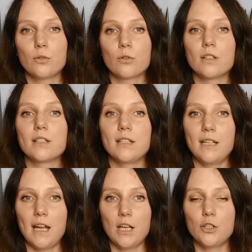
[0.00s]
or
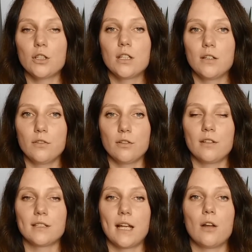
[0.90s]
CH gives you the
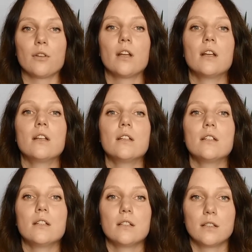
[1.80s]
sound
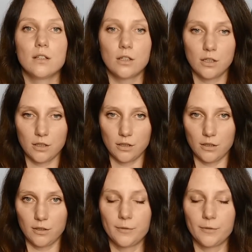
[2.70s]
H.